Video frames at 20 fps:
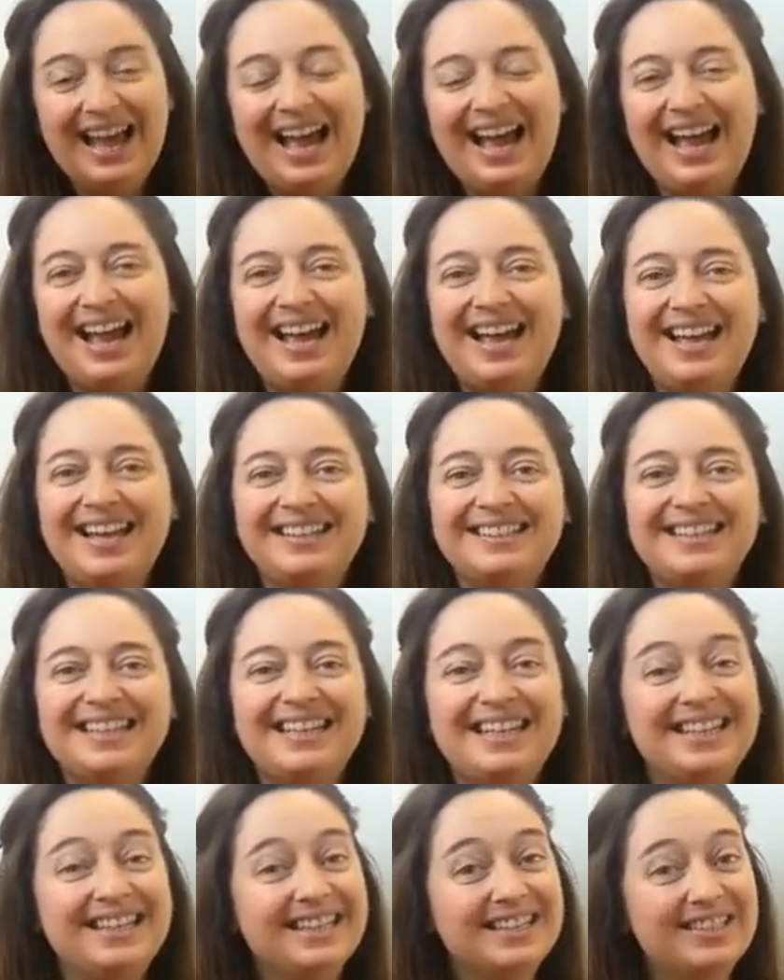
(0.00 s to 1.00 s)
And
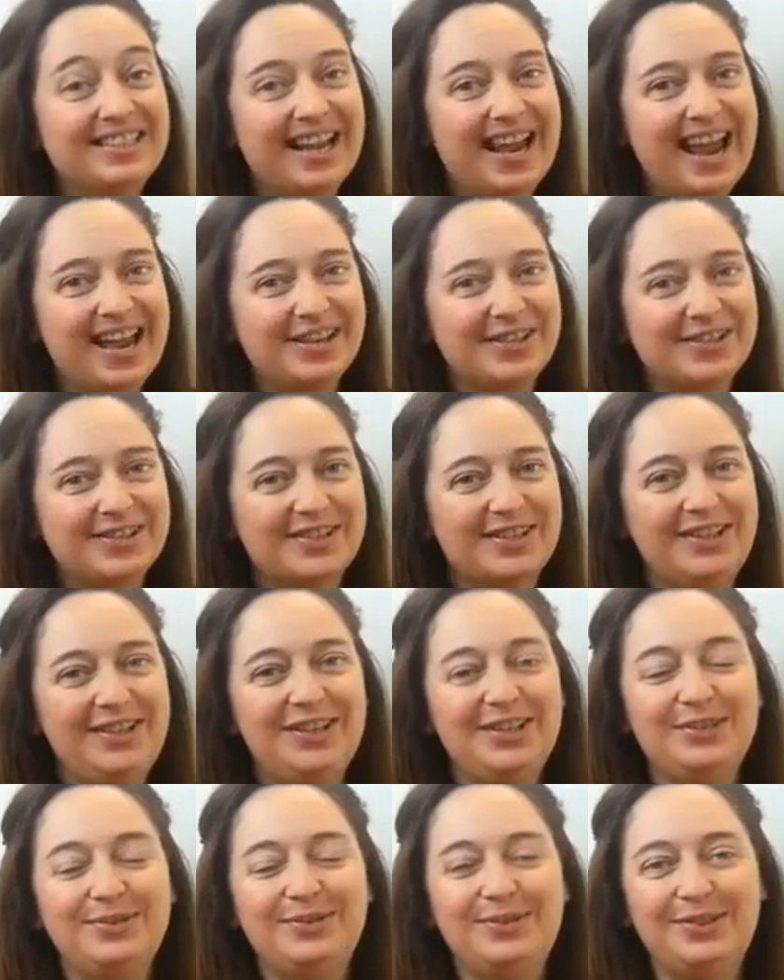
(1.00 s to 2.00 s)
in the test,
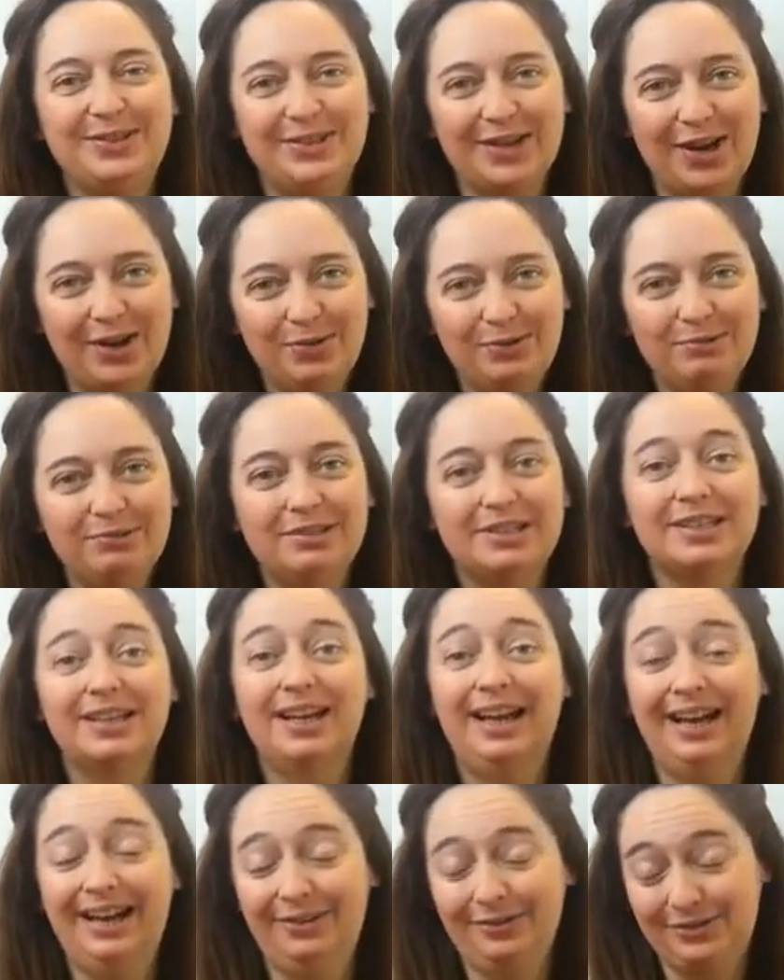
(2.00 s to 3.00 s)
you don't
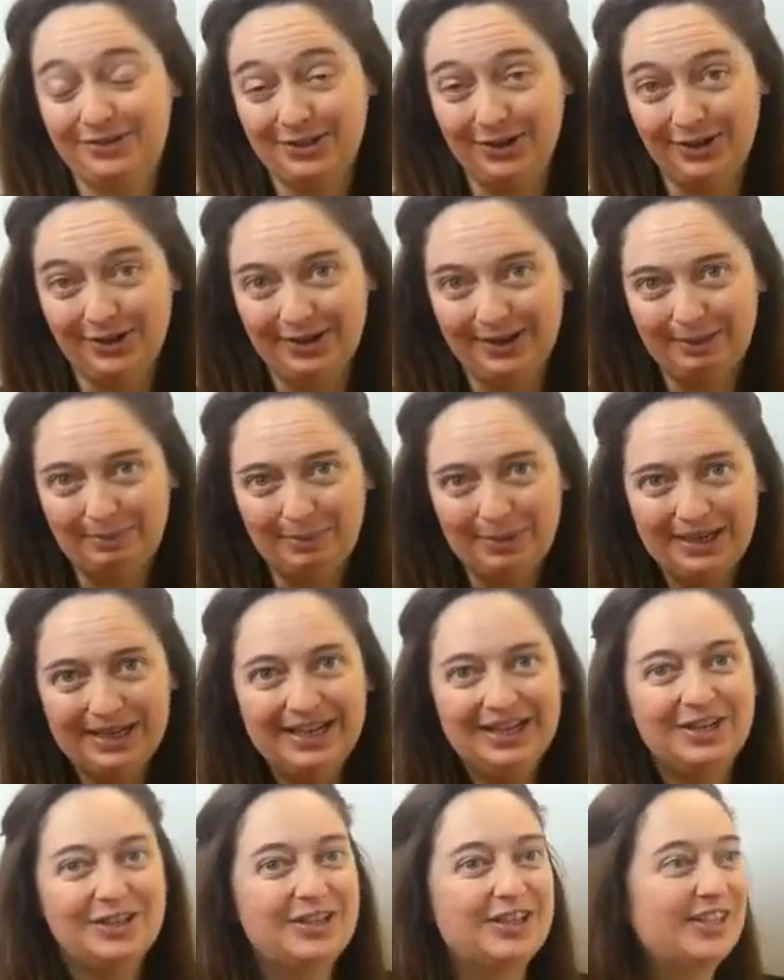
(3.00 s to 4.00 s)
have time
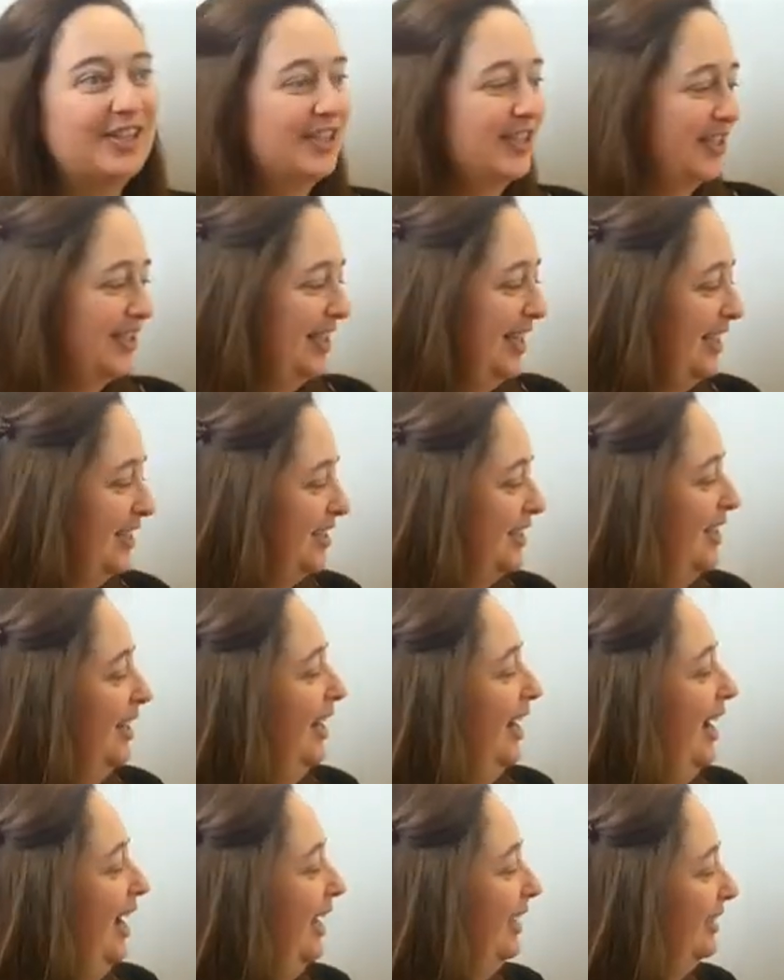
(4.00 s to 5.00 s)
to sit
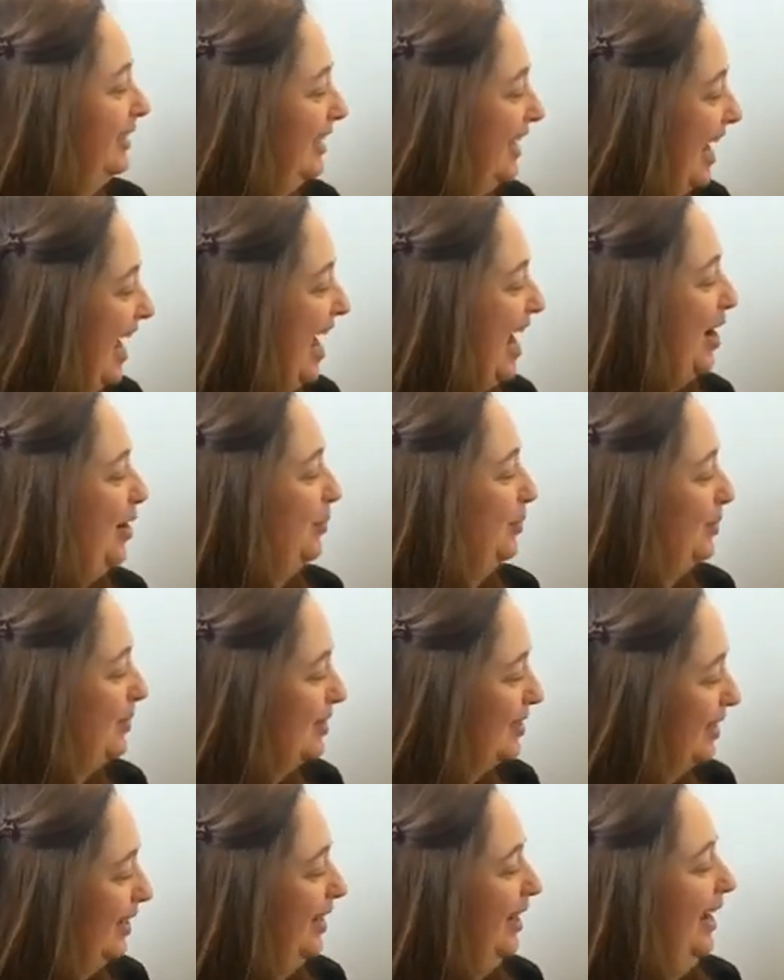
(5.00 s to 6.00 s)
and
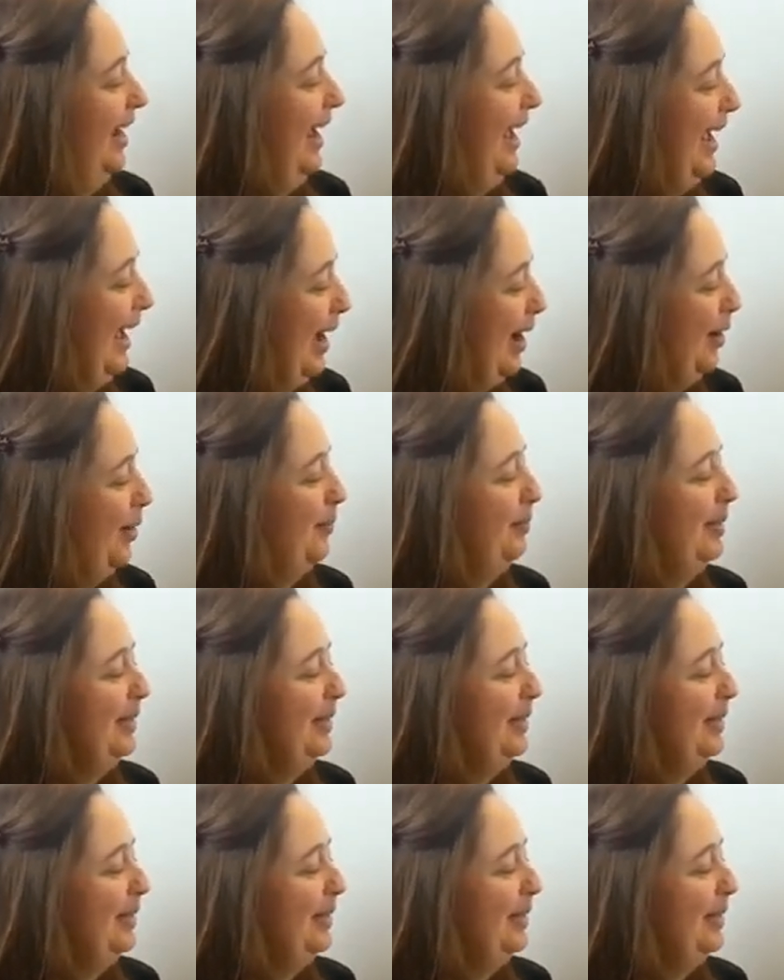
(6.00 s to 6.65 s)
count how